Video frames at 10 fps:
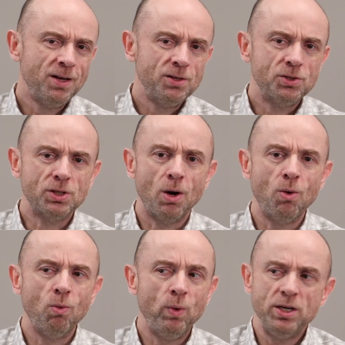so
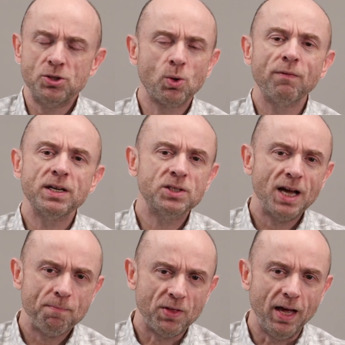we just sort of
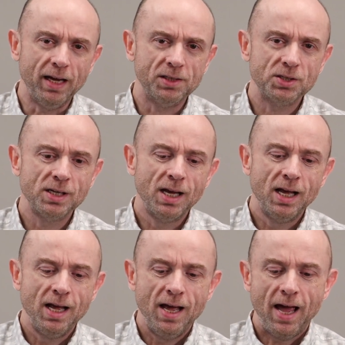accept things.
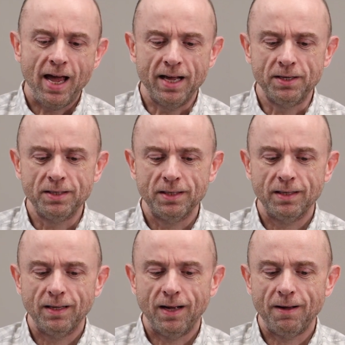And
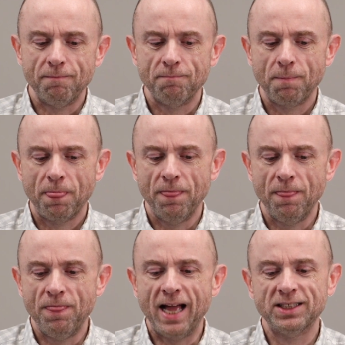
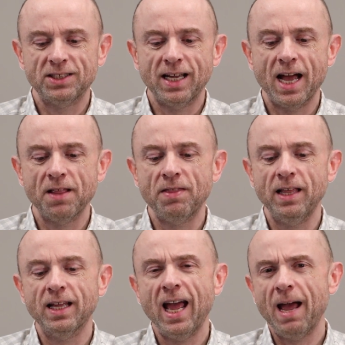that's the kind of thing
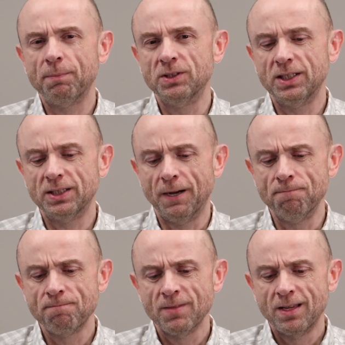that happens. It's
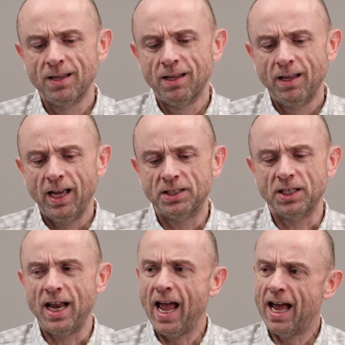
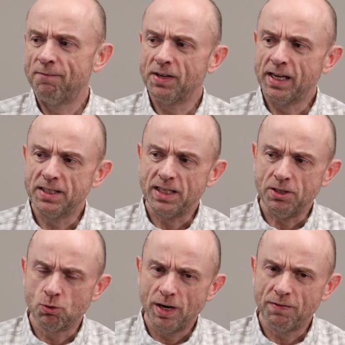an
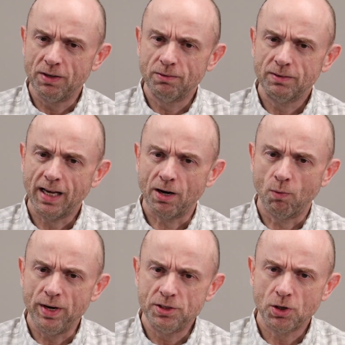advocacy-driven kind
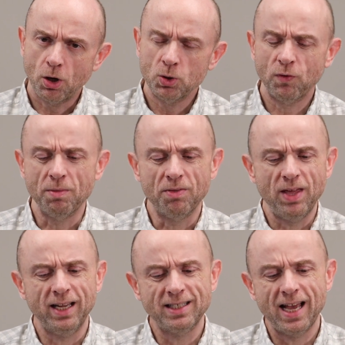of research from the
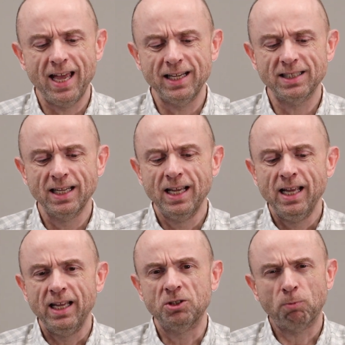think tanks.
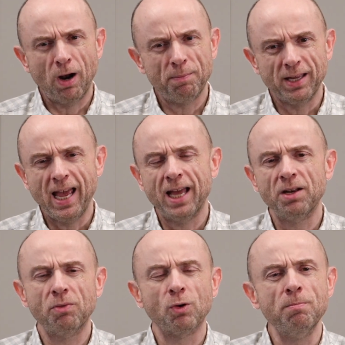It's
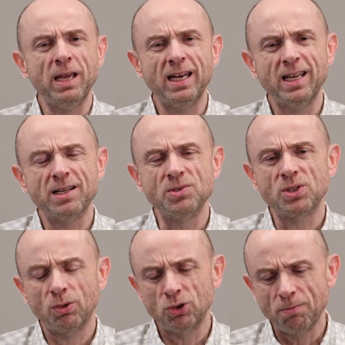propaganda through media and
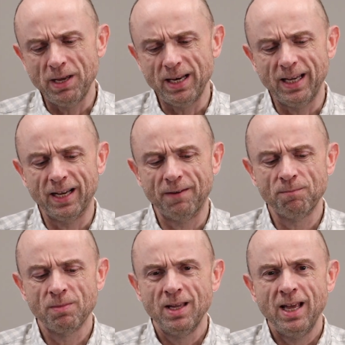social media,
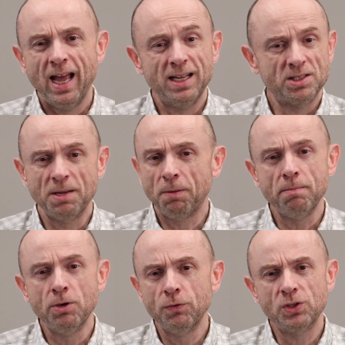and it simply
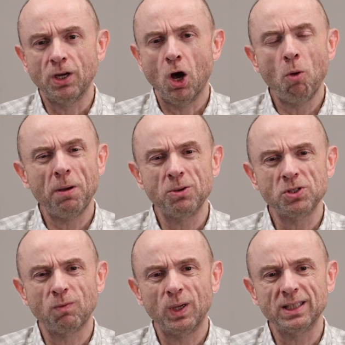moves the goalpost
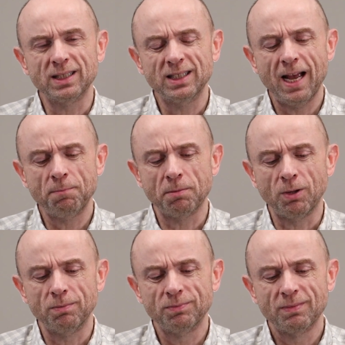of what's
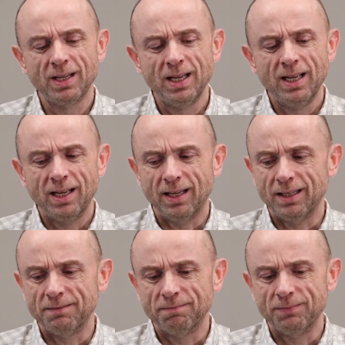acceptable.
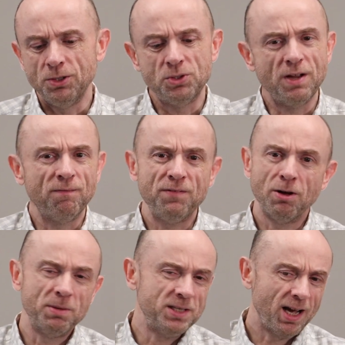You see it in
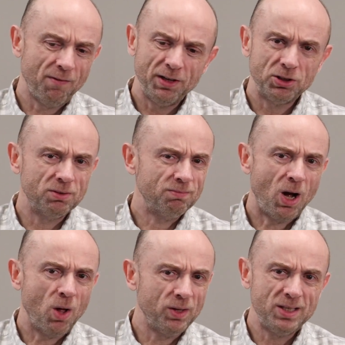film and television
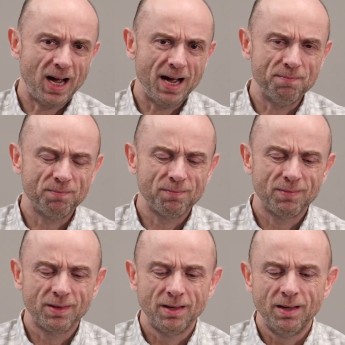all the time.
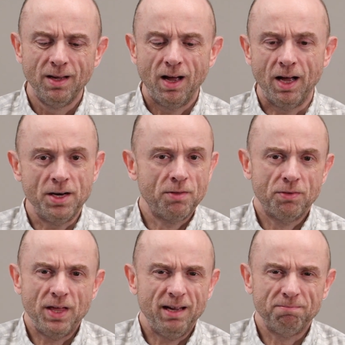Another
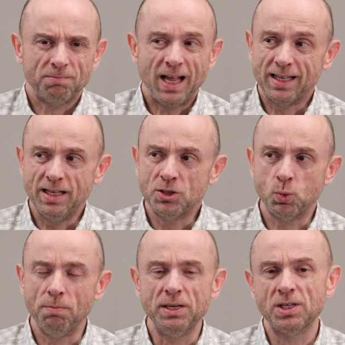thing like this
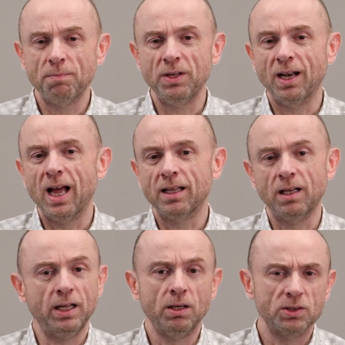would be something like the
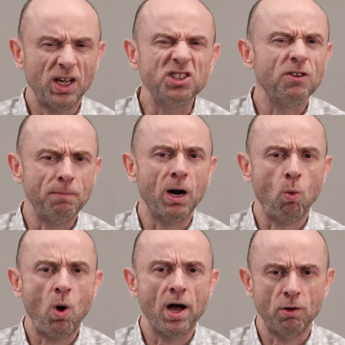legalization of
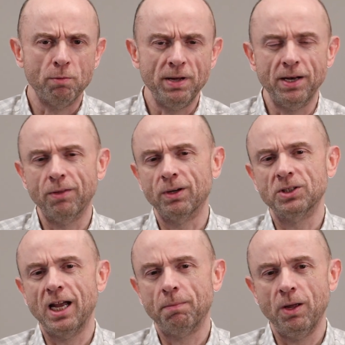marijuana would be another
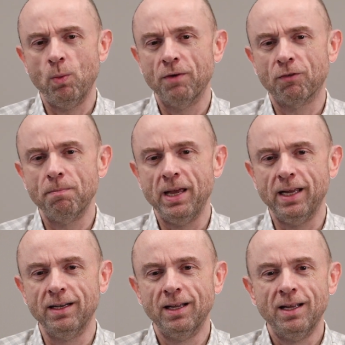example. It went from being